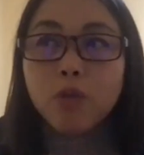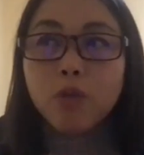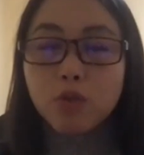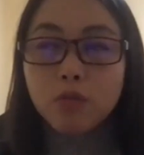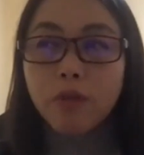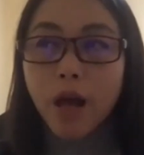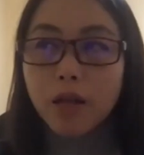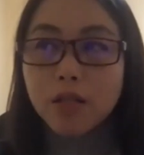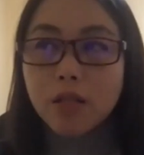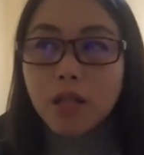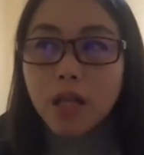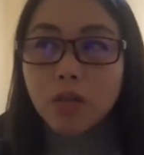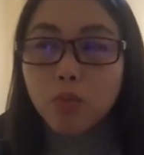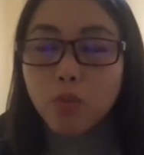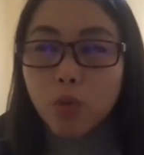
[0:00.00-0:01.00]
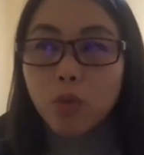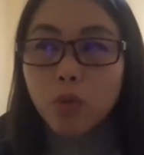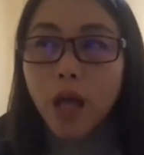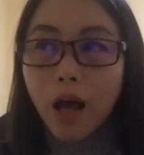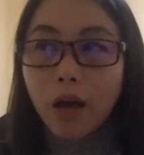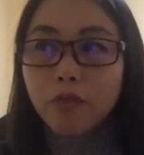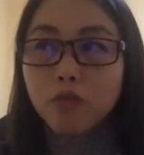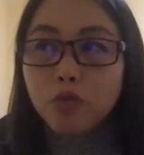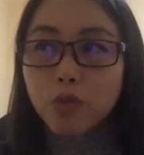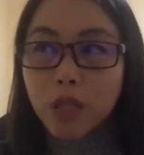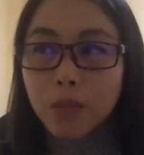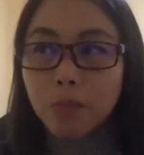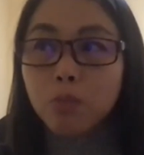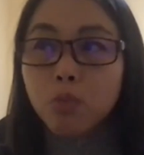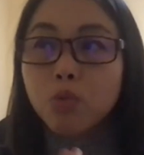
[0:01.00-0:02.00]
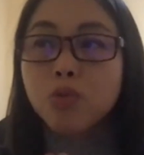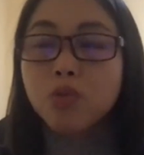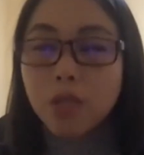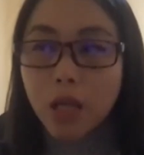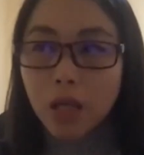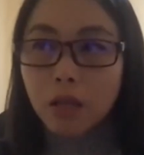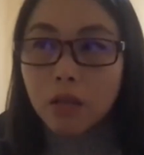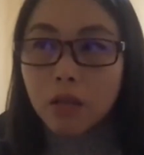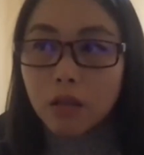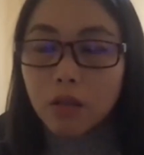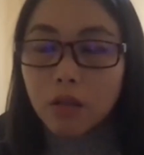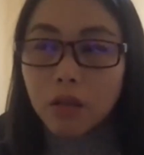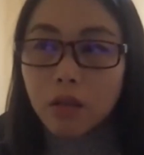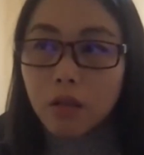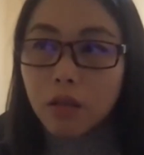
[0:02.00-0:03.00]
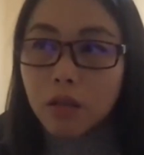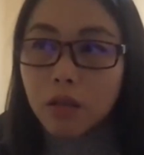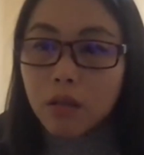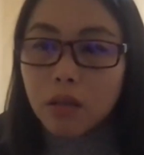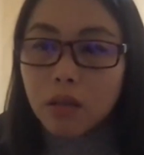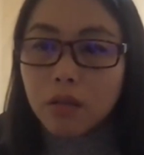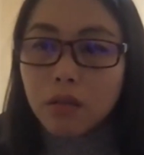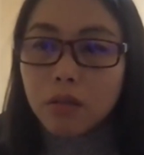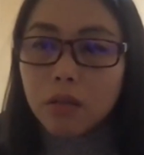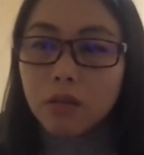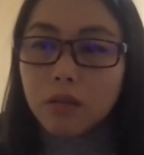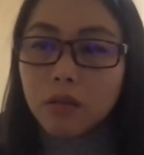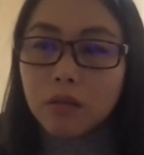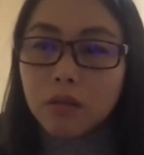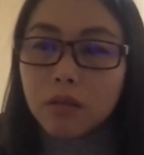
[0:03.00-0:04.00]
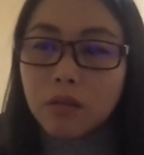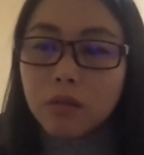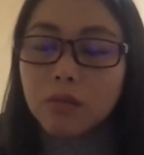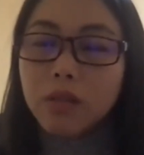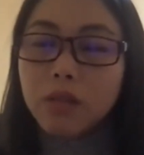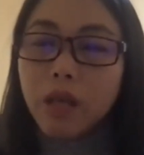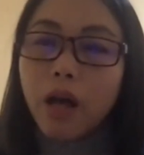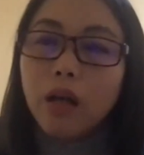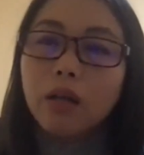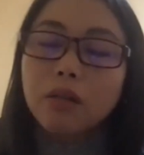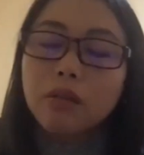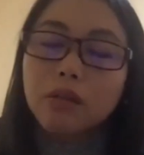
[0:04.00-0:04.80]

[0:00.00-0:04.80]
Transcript: we do vaccinate, we will have to keep boosting. Yeah. Yeah.